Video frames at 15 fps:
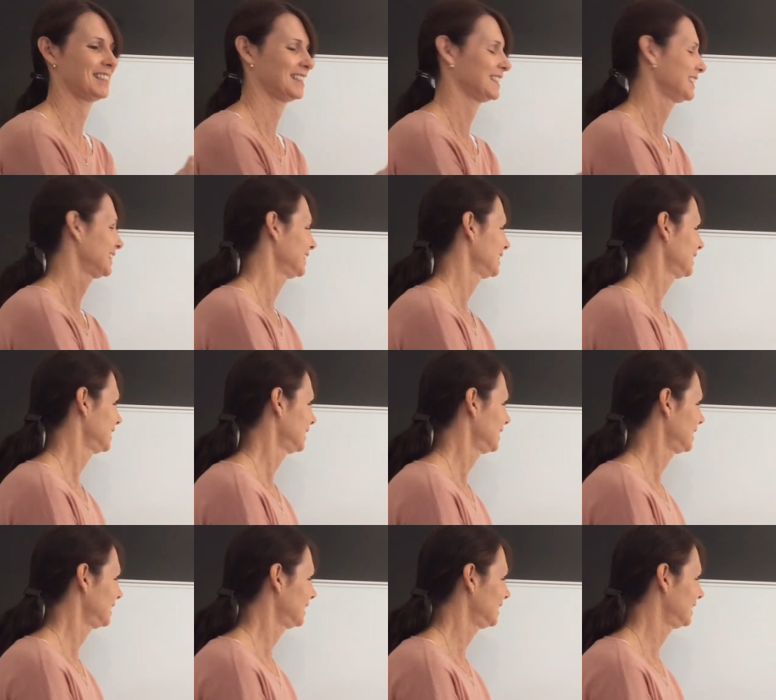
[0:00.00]

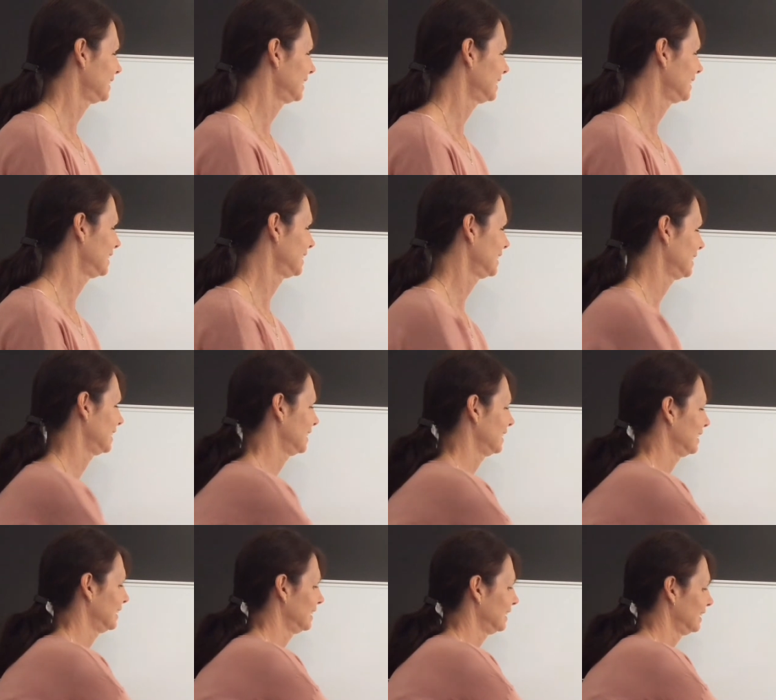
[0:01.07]

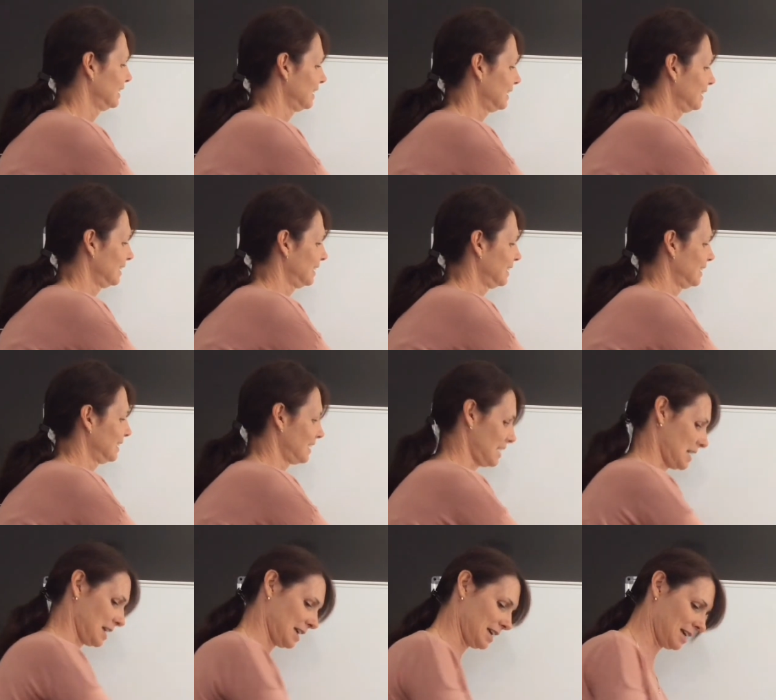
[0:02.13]

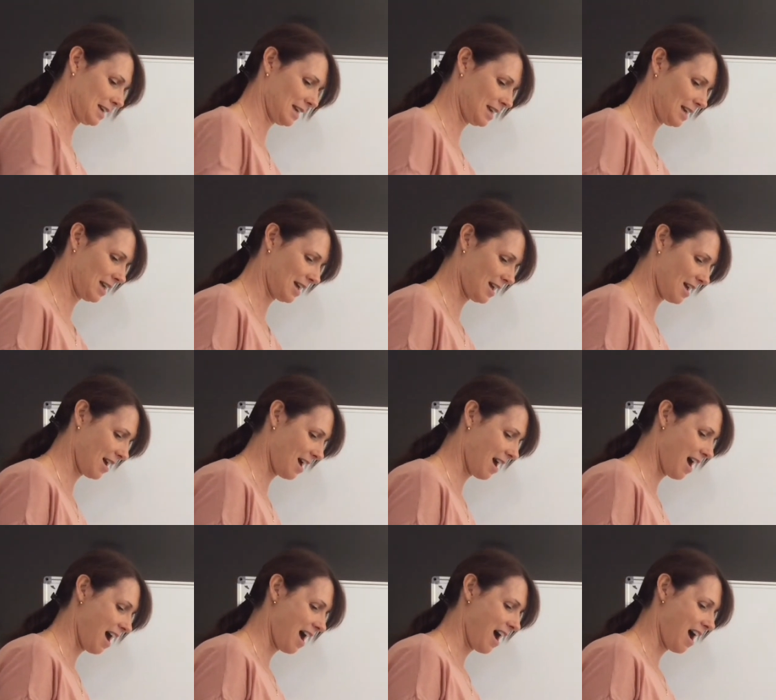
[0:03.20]

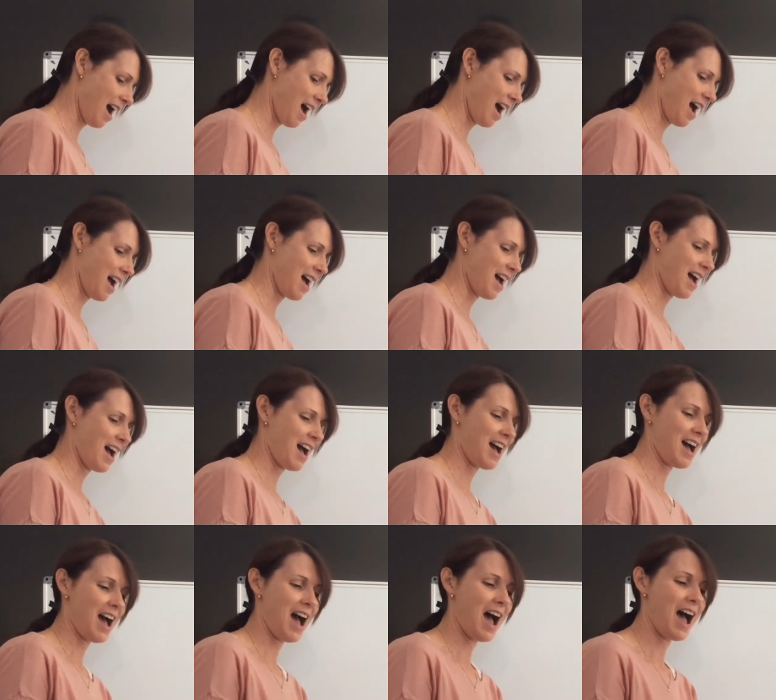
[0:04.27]

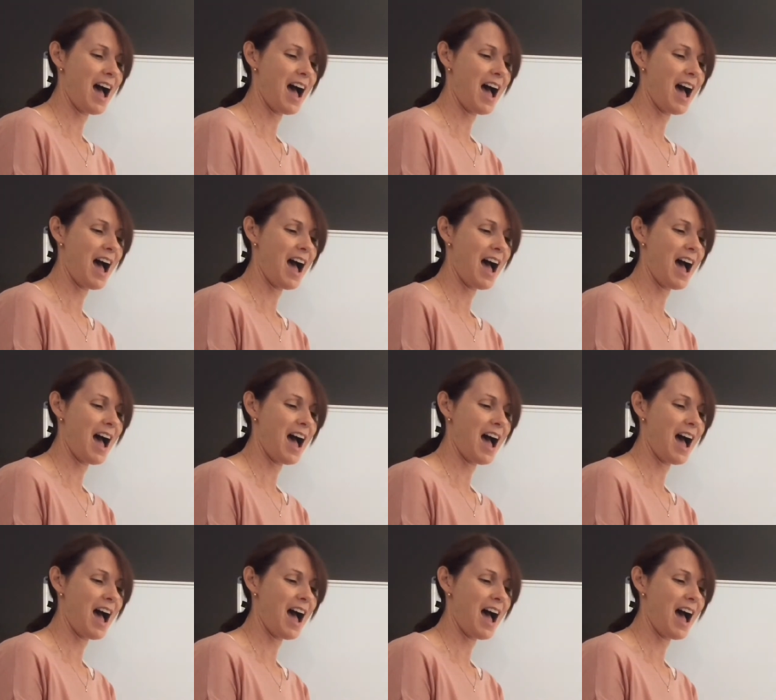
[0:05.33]
Nothing is said.